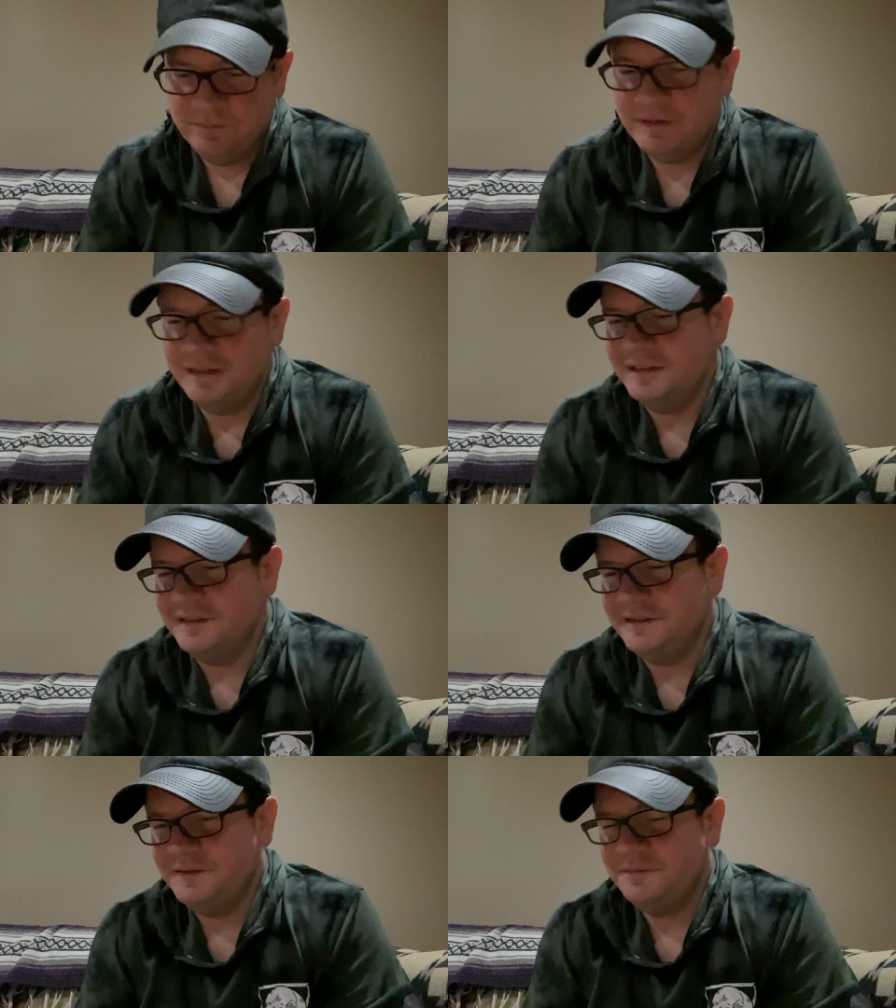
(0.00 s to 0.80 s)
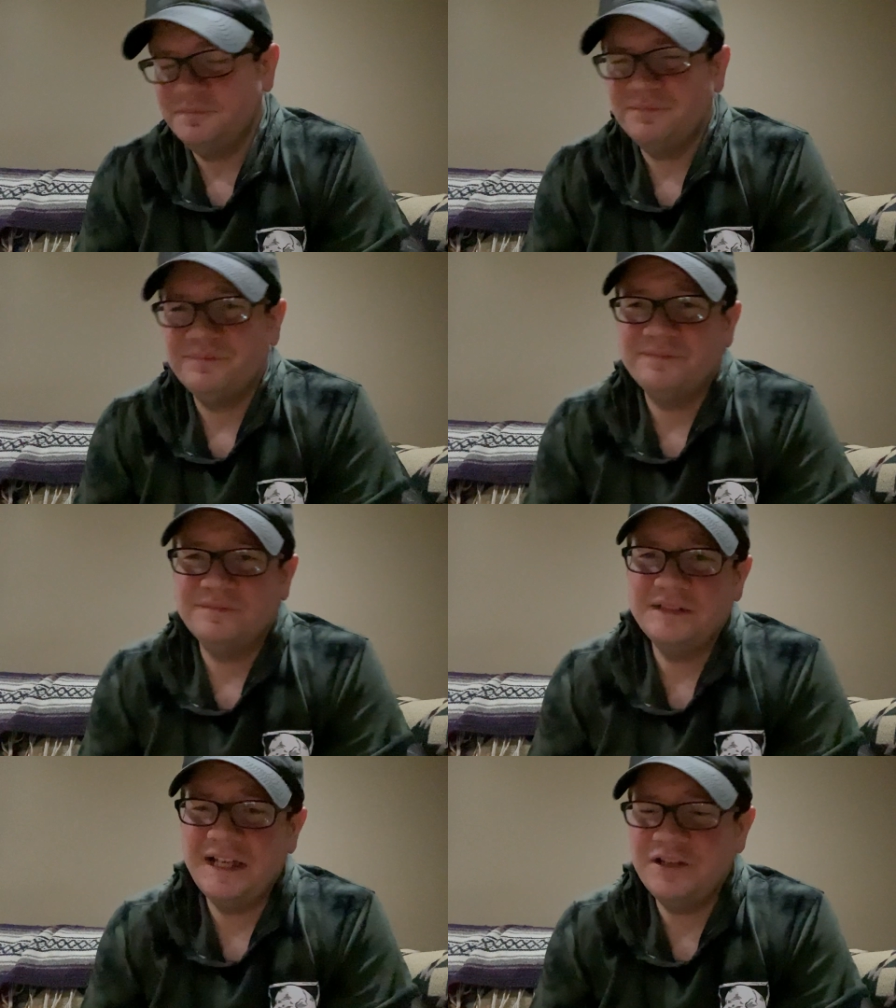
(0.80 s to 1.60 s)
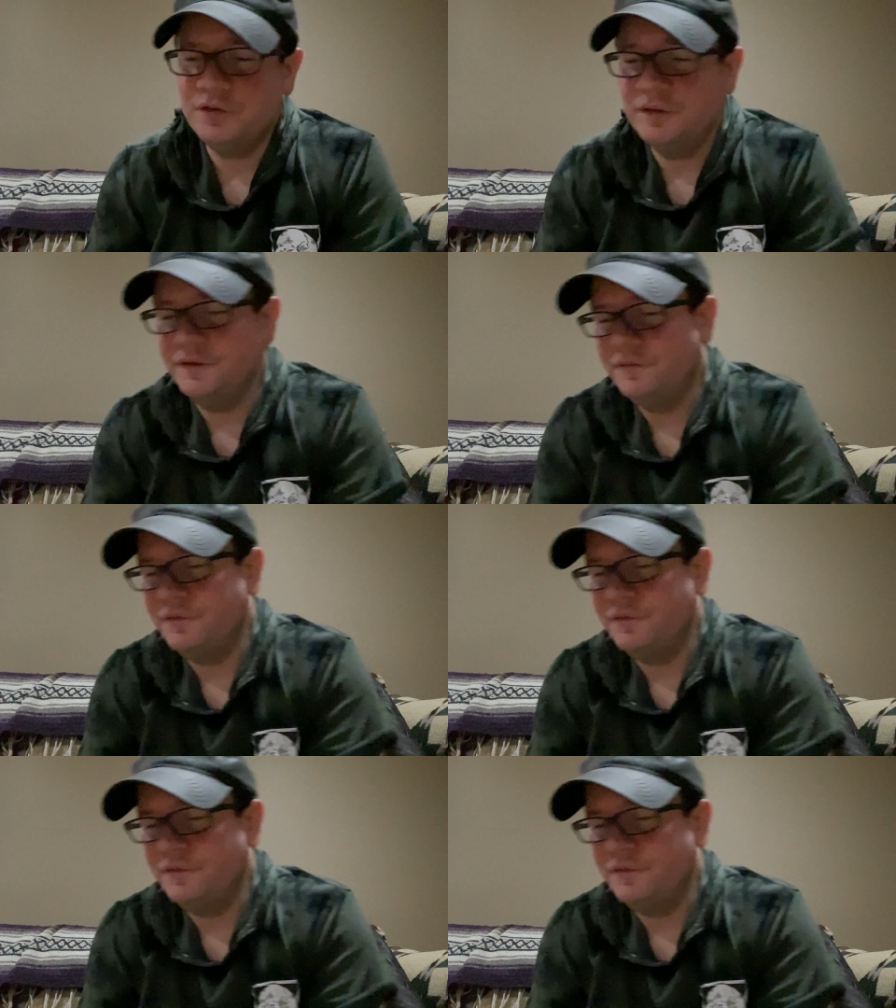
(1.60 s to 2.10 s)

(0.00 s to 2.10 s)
But uh, I enjoyed it